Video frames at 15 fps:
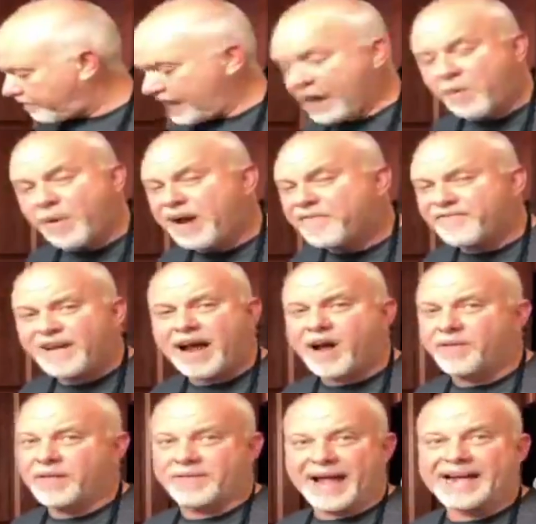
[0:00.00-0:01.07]
And we have
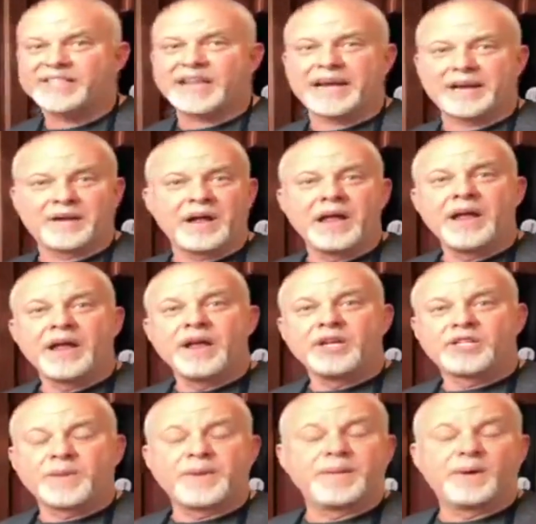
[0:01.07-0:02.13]
found that that's like
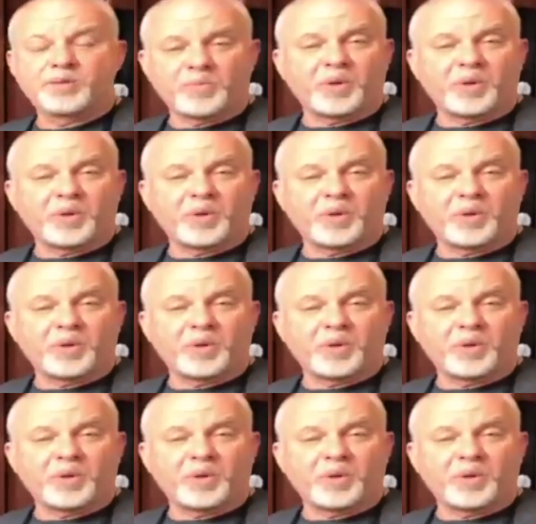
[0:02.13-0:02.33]
some of the most